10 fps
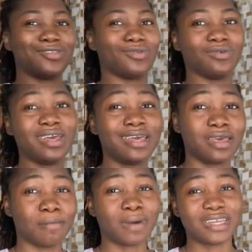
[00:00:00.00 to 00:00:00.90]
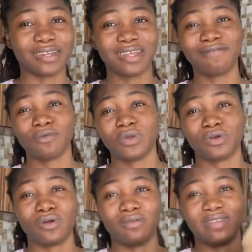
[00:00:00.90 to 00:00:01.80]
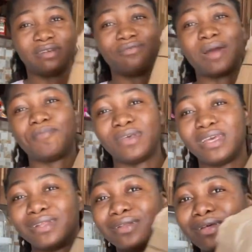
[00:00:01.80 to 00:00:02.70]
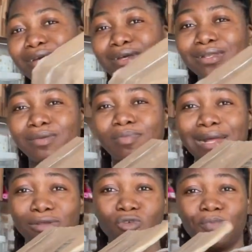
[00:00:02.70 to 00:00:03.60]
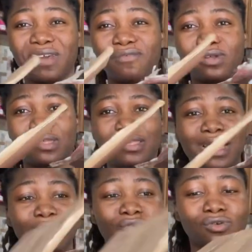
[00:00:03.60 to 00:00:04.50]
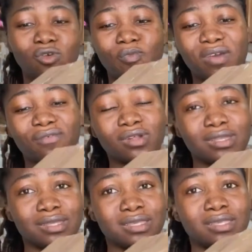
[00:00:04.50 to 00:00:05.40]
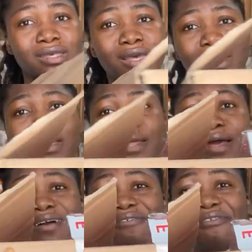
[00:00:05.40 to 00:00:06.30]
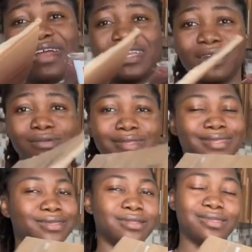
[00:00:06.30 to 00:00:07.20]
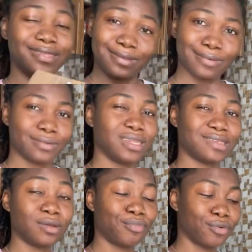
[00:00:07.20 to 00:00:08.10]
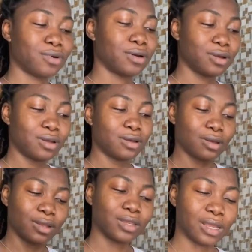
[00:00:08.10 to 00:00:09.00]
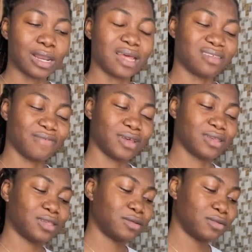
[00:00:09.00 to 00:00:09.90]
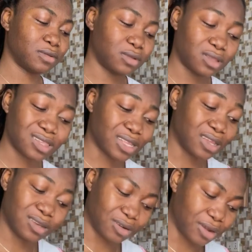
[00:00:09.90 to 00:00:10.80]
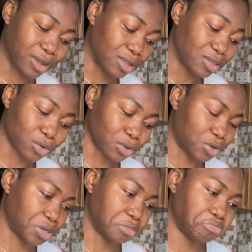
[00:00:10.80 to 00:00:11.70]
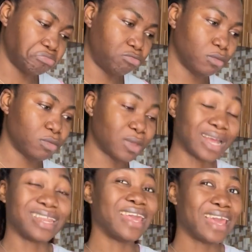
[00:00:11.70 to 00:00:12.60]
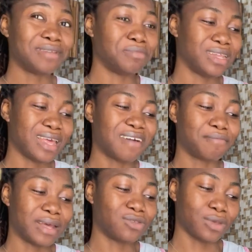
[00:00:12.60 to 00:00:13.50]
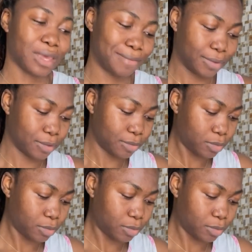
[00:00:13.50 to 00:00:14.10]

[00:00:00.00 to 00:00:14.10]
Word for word: so imagine even with all of the wrapping and you pay for this carton you pay for this they are fragile this thing still they still broke the glass vase this nigeria this country and they aired me they have mind to air me